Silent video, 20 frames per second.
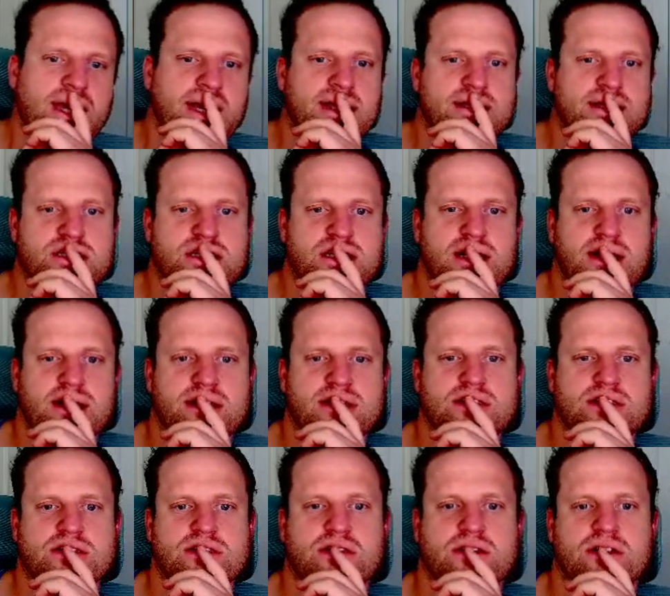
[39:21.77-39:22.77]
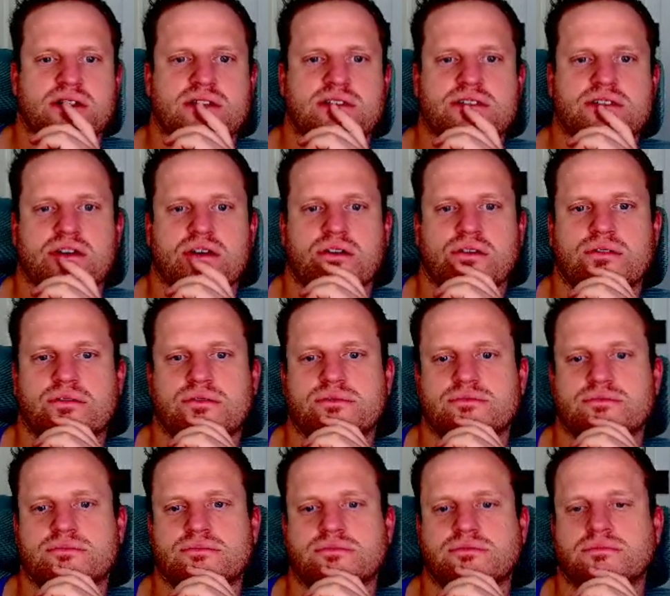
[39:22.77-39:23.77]
see how this looks. So
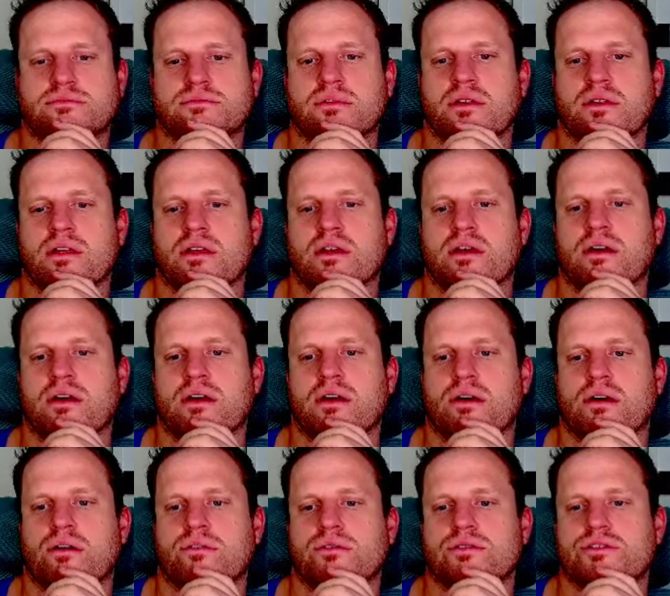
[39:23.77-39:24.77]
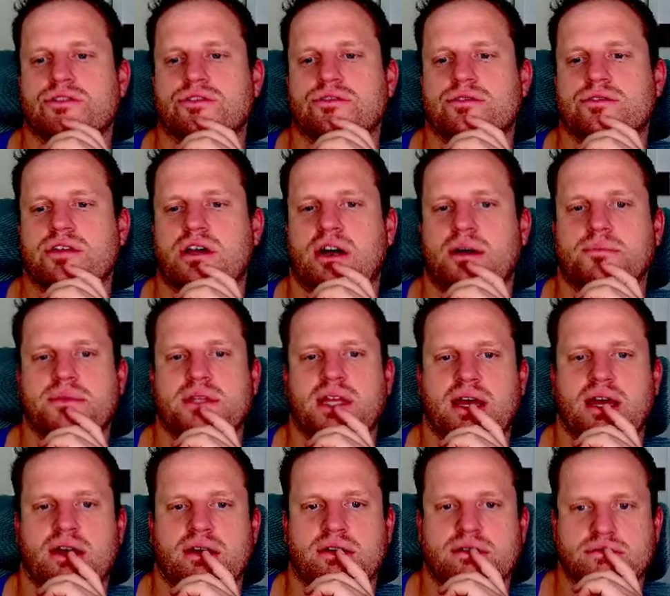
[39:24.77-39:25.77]
we'll just do top
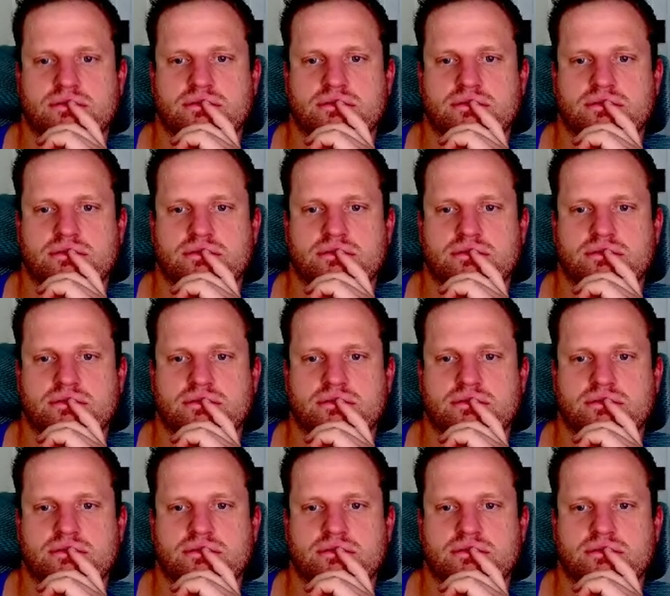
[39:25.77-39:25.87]
down.